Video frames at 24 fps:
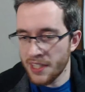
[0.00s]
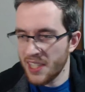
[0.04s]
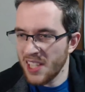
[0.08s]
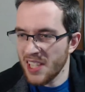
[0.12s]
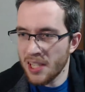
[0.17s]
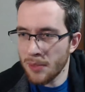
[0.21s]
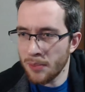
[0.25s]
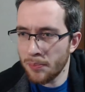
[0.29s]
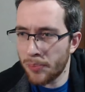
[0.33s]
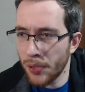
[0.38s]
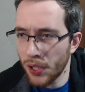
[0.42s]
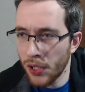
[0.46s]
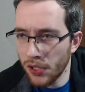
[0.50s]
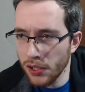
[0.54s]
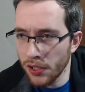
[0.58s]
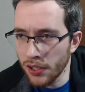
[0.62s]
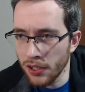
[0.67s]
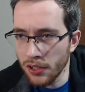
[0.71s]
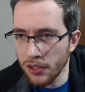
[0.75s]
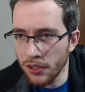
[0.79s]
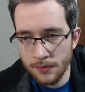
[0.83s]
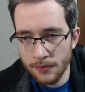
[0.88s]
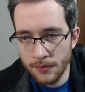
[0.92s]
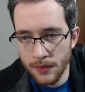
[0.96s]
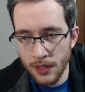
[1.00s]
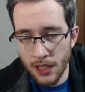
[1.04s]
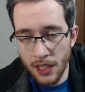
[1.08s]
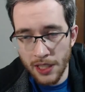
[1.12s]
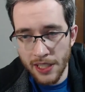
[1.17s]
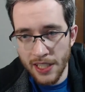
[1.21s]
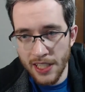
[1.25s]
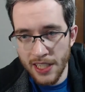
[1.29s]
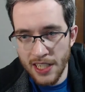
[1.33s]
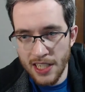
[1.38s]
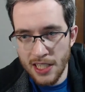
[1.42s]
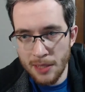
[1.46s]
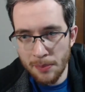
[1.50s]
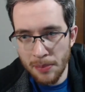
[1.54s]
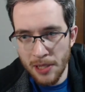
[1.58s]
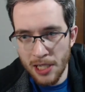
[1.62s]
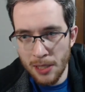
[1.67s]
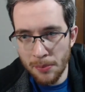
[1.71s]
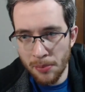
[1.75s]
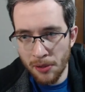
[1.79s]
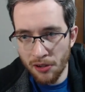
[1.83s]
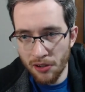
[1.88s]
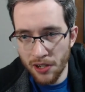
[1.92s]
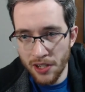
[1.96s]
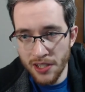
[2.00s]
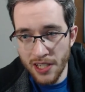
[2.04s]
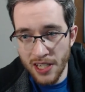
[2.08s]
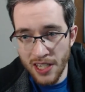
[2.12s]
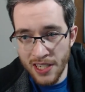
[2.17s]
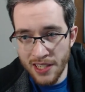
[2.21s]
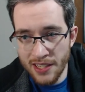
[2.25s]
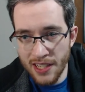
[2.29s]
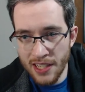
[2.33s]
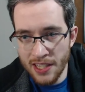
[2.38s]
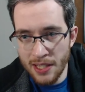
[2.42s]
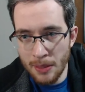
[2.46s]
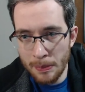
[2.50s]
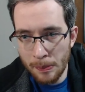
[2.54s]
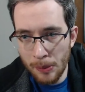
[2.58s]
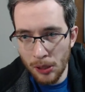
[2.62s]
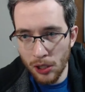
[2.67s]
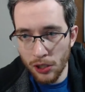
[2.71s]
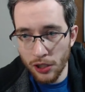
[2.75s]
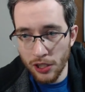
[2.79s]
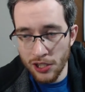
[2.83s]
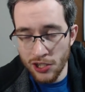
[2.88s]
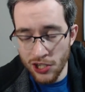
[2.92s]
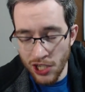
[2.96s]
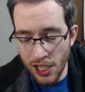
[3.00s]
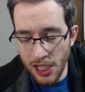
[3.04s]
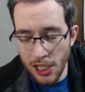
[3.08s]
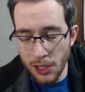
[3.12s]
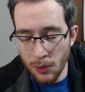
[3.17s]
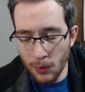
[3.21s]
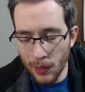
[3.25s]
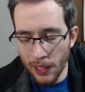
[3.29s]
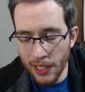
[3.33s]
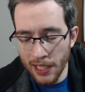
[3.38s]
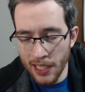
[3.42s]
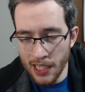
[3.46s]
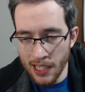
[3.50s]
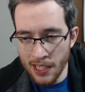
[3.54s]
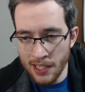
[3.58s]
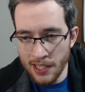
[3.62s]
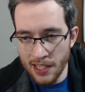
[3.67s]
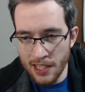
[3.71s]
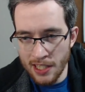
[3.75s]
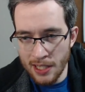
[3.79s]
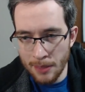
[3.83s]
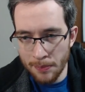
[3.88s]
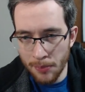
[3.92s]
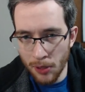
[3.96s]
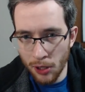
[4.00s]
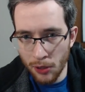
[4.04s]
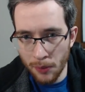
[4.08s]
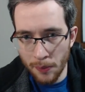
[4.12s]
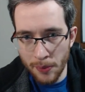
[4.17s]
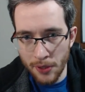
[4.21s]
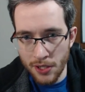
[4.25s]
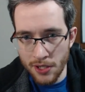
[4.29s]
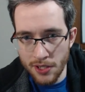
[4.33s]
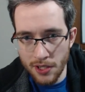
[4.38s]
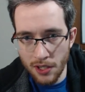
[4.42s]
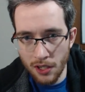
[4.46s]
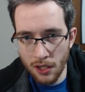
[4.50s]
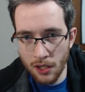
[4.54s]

this a bug? Like, it is a beta period. Is this a bug? Genuinely, is this a bug? Because